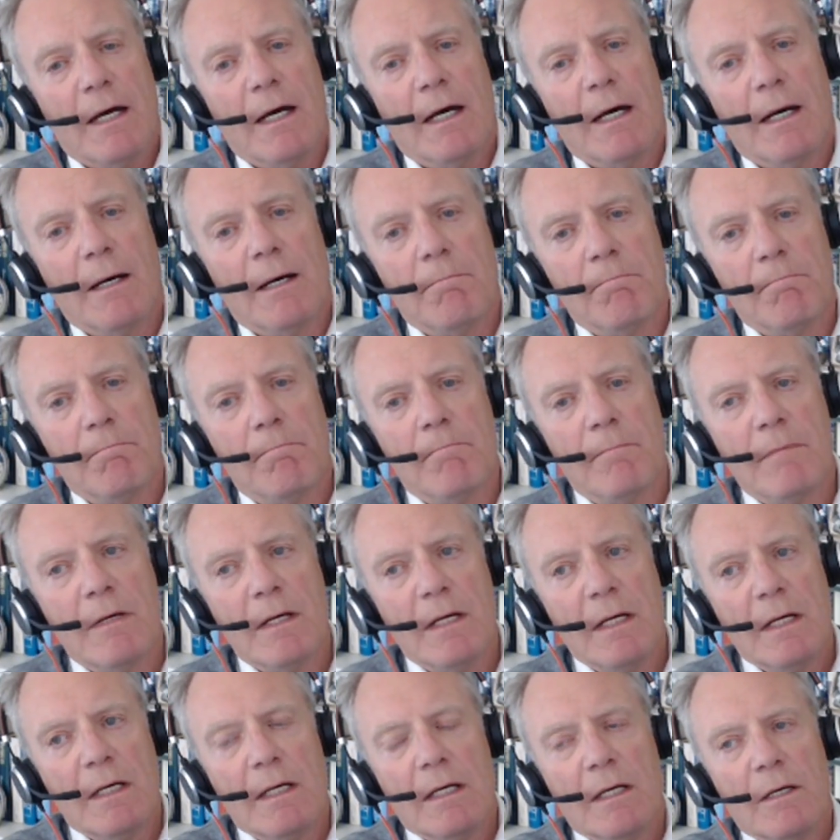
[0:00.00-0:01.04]
Okay. Um,
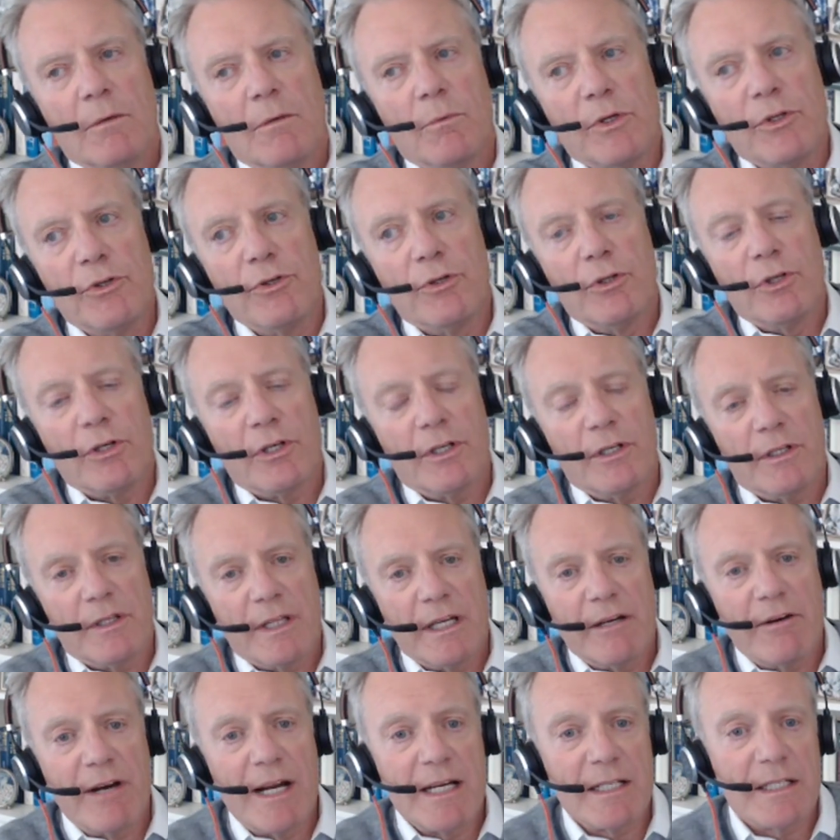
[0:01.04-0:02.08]
when you look at
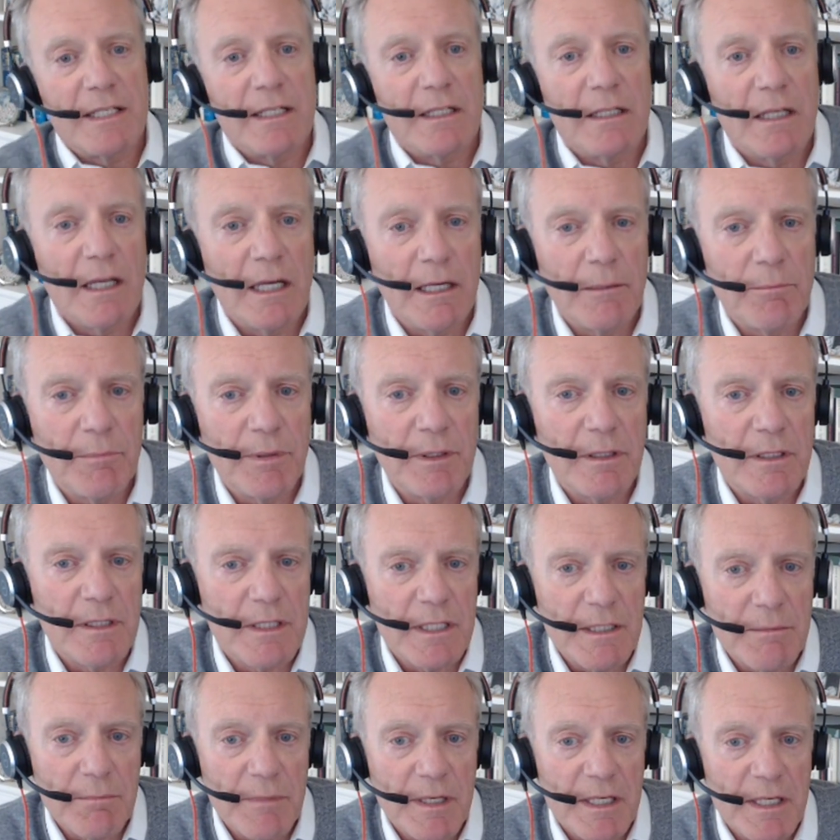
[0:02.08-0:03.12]
their asset
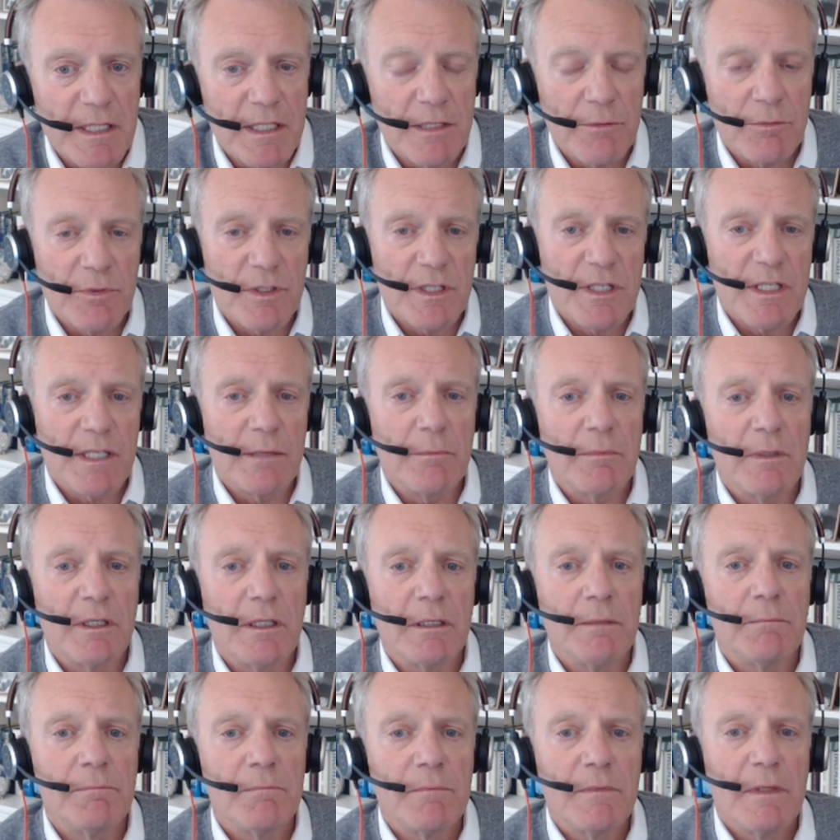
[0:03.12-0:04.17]
liability mix, it was
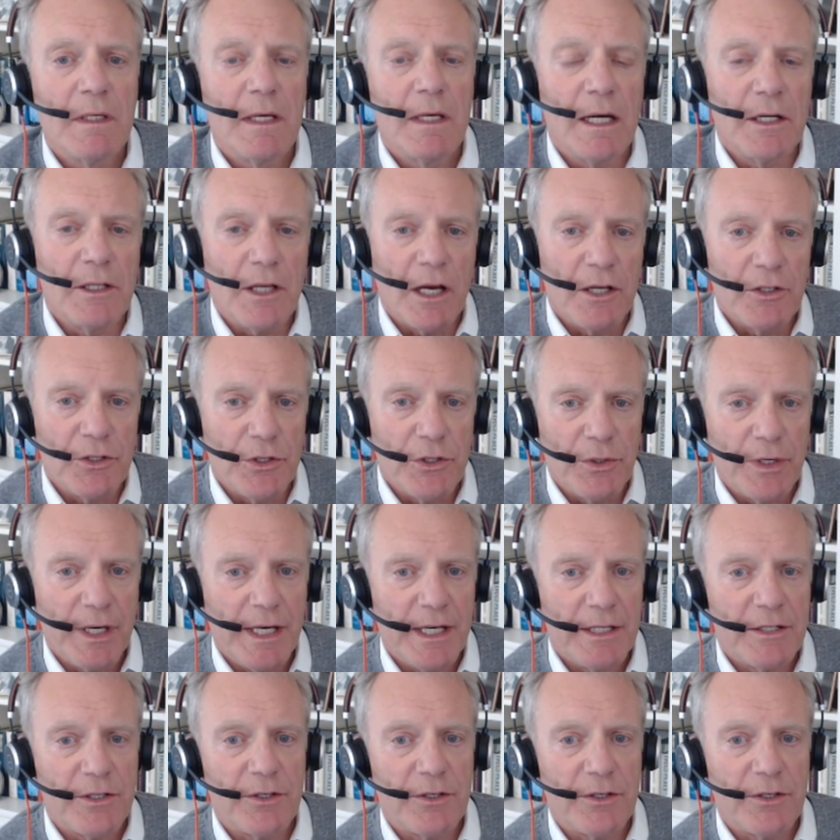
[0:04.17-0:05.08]
similar, and, and you okay.